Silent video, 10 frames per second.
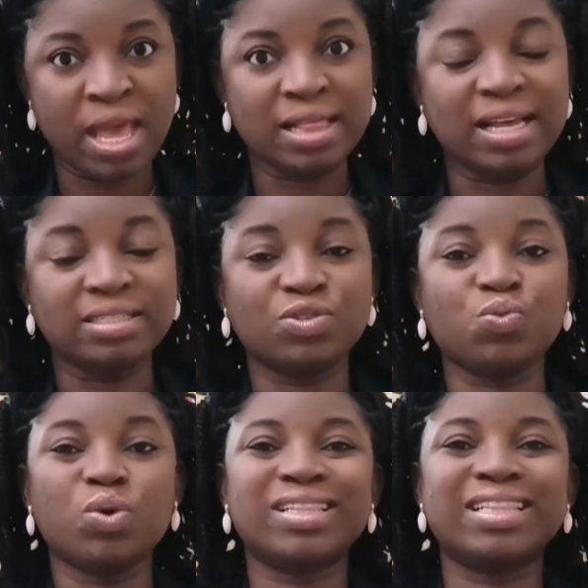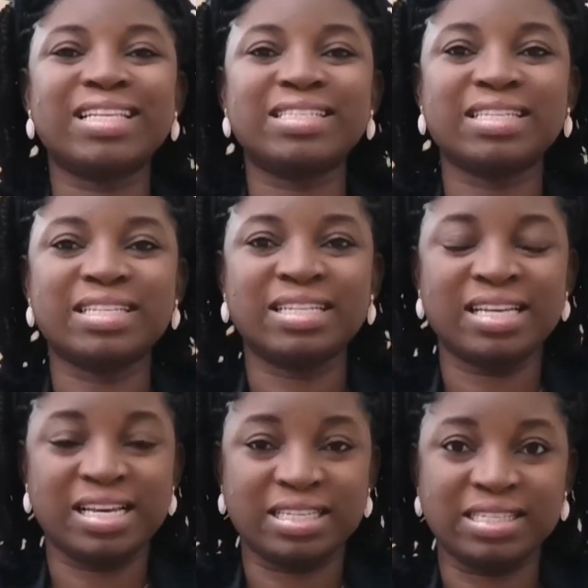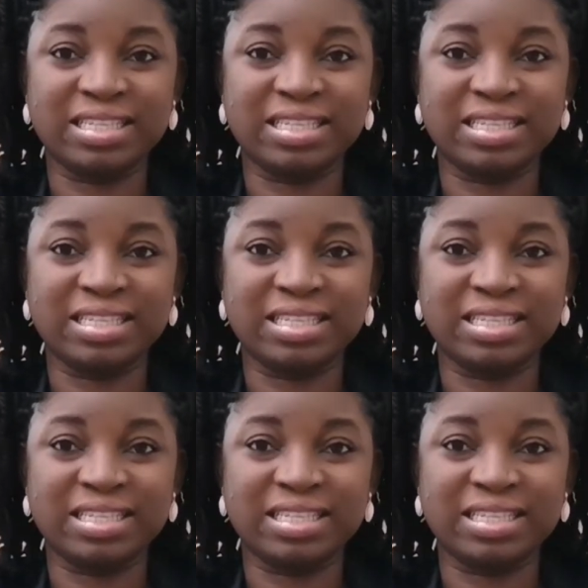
That is what listening is.